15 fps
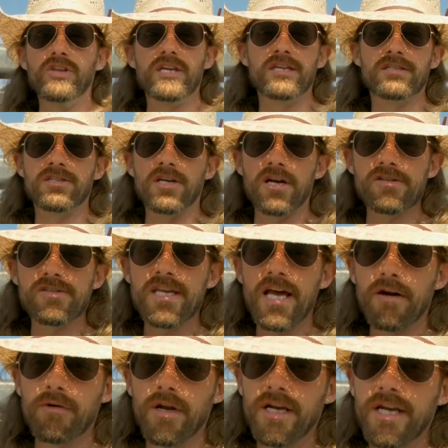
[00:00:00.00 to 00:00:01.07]
the interns how
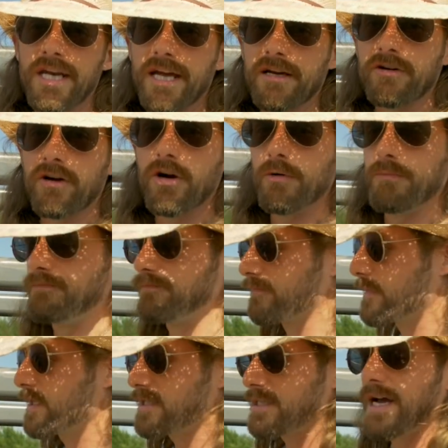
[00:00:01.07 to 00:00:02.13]
to run a neck rope.
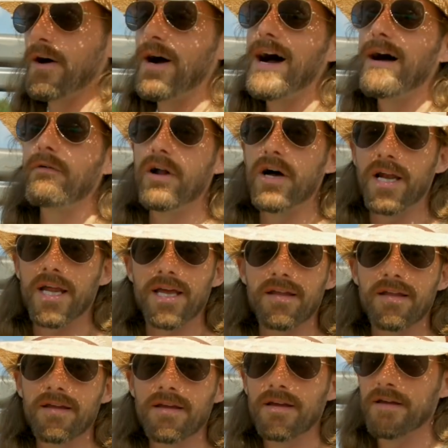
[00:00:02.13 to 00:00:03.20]
This is how I run it.
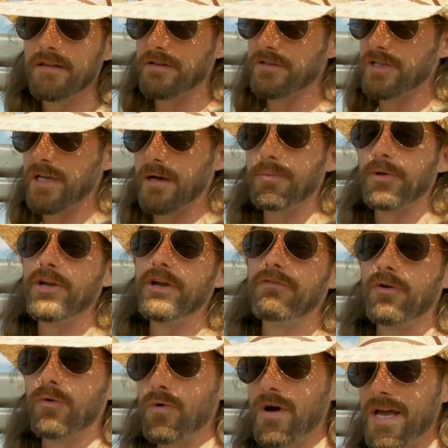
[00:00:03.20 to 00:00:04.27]
There's a couple
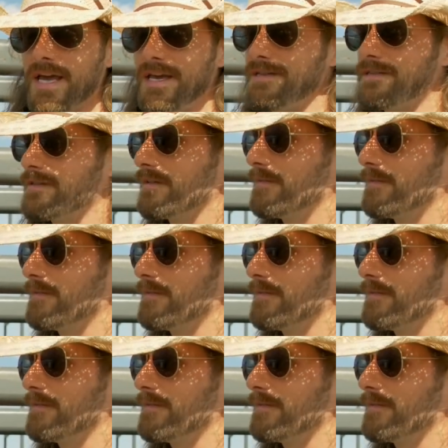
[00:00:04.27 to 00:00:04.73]
different ways,